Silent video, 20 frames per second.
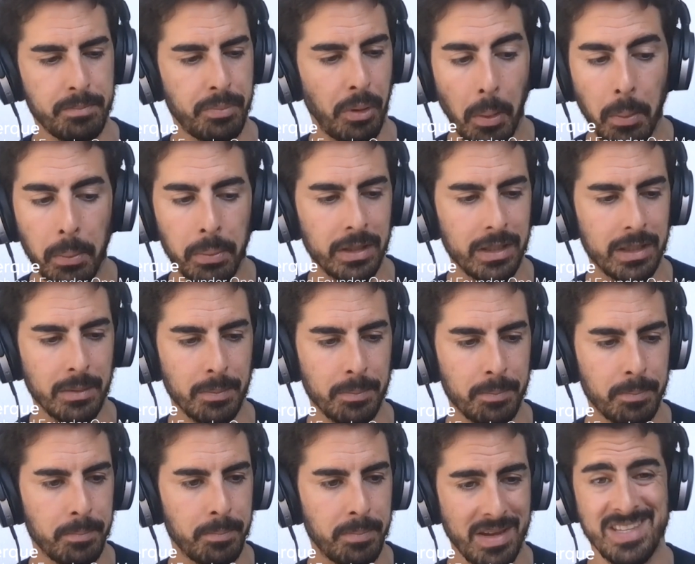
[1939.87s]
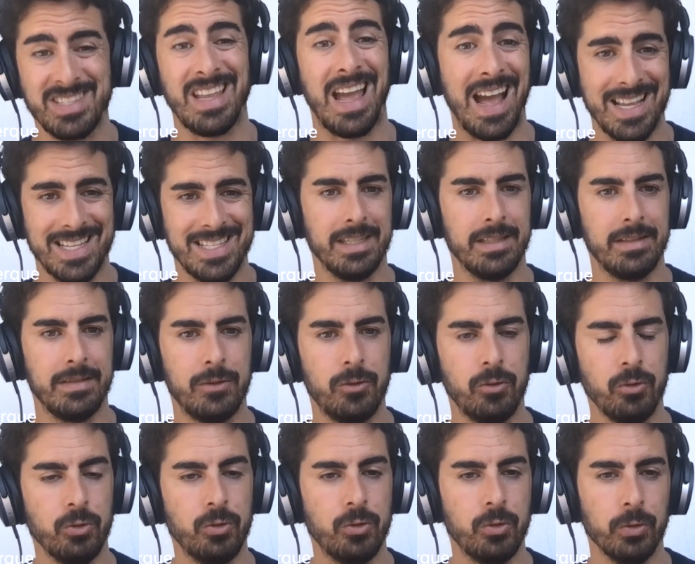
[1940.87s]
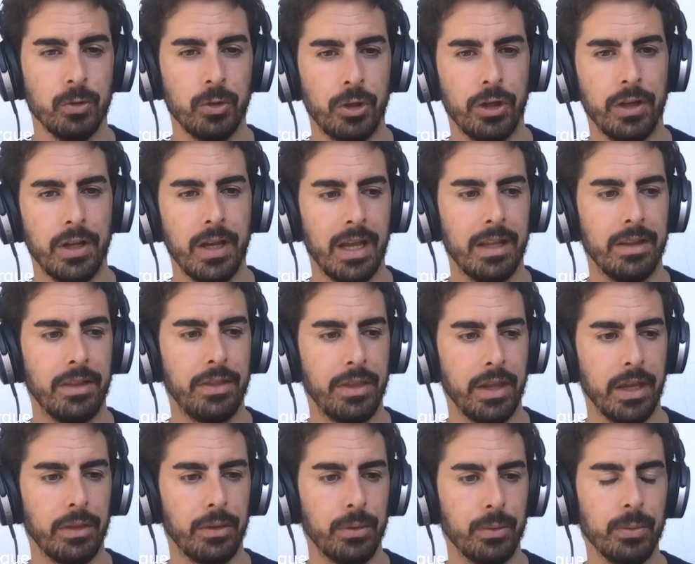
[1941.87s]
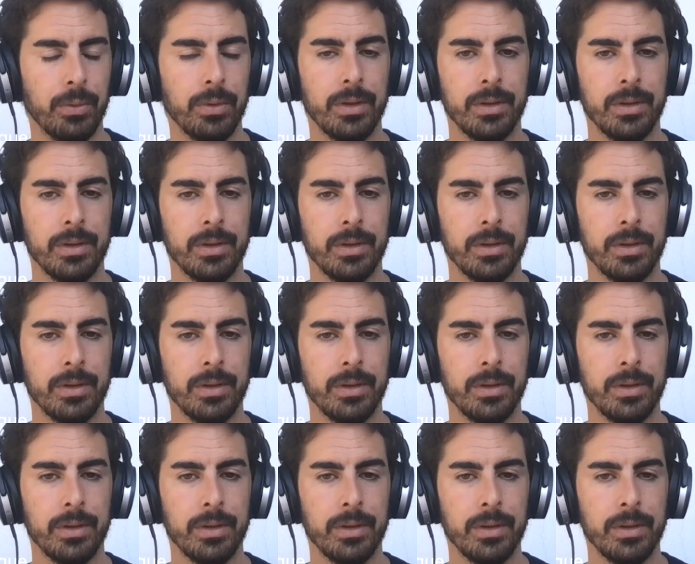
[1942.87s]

probably the best assets to to learn and think through.